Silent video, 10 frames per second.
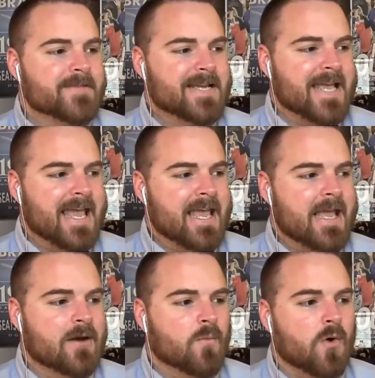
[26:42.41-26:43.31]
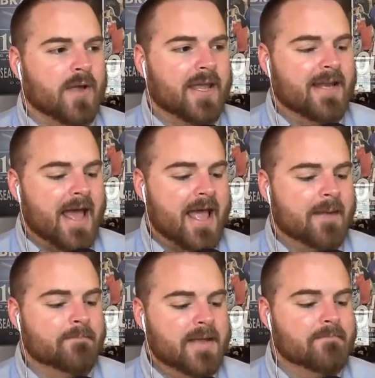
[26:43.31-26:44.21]
He will get a
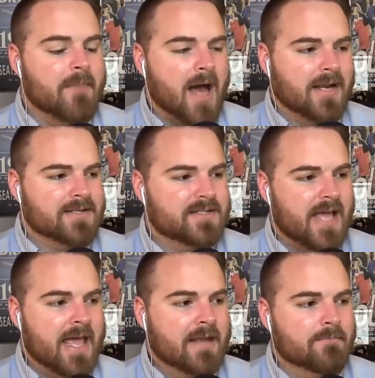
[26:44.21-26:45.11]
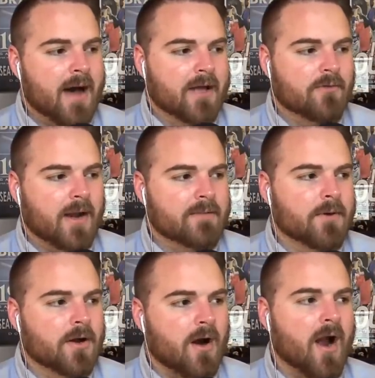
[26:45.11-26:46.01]
B- in my grading
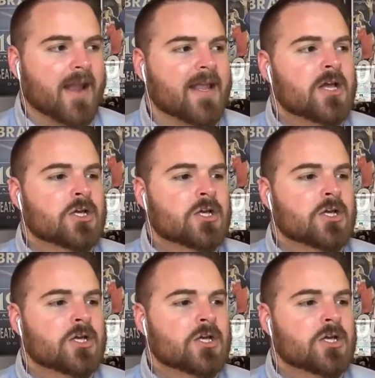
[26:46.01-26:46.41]
book. All right.